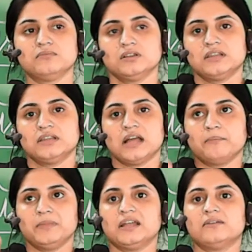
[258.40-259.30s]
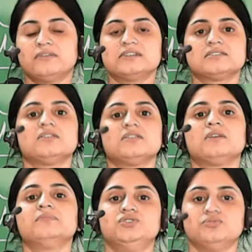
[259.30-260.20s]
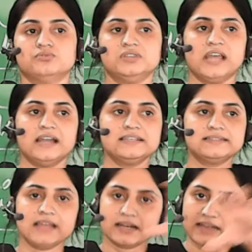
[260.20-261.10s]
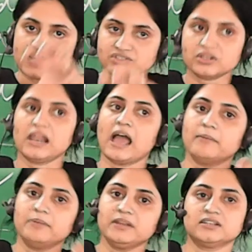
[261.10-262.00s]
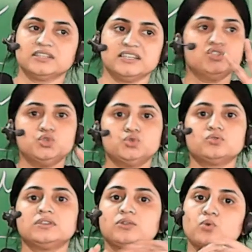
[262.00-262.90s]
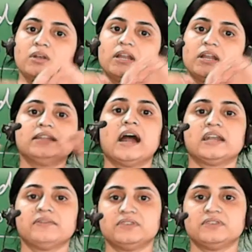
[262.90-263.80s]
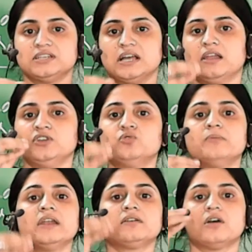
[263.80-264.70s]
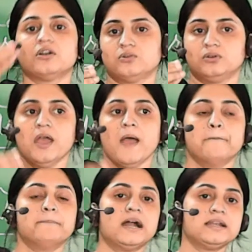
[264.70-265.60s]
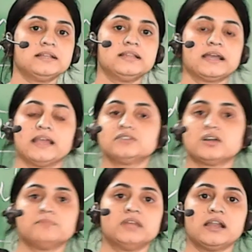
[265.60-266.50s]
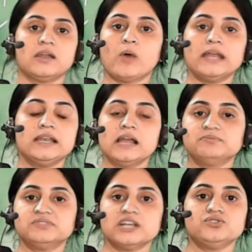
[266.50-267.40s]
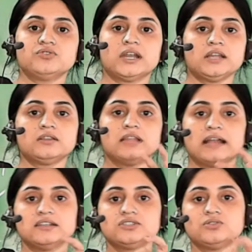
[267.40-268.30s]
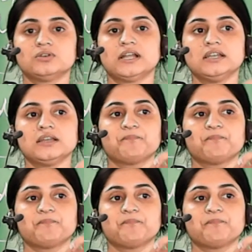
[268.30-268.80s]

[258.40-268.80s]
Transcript: the bigger version of the zoo. There is their natural habitat. In zoo, the totally the artificial, human control. But in the case of the wildlife sanctuary, that is totally,